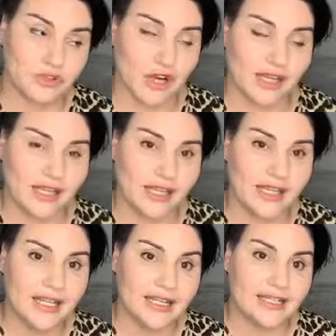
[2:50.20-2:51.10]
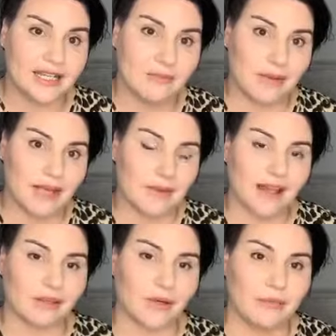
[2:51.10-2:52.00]
tradie see me
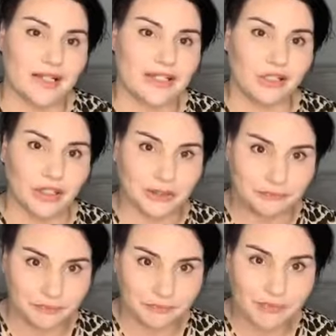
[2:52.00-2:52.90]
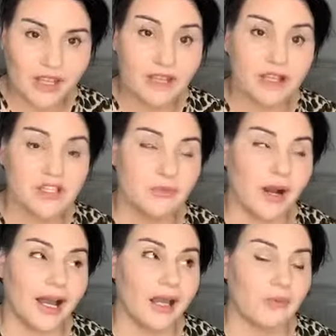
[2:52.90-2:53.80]
about 3 months ago to
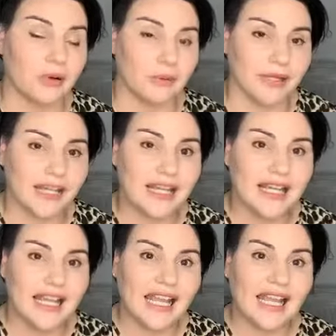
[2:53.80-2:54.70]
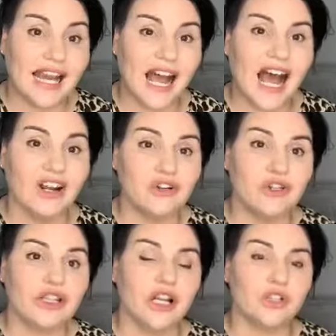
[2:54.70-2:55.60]
buy a property. He had
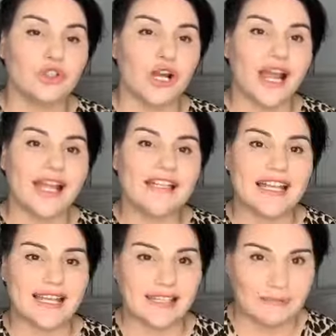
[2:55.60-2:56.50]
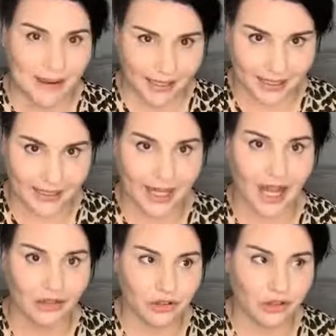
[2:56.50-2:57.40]
100 grand in the bank,
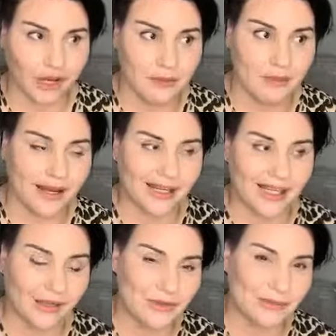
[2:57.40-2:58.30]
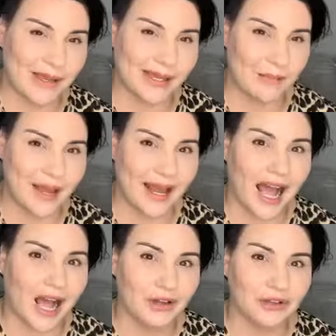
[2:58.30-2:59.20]
100 grand in bank. He was making about
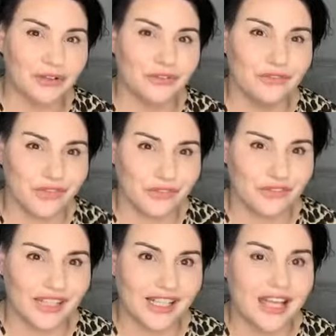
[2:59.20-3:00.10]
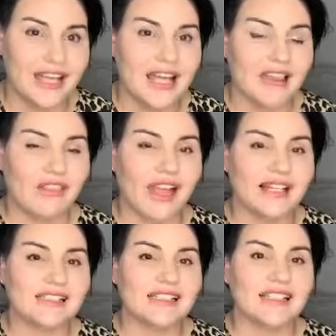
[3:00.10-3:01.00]

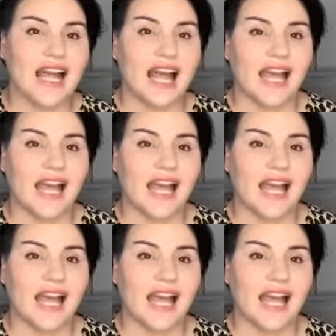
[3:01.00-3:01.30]
150,000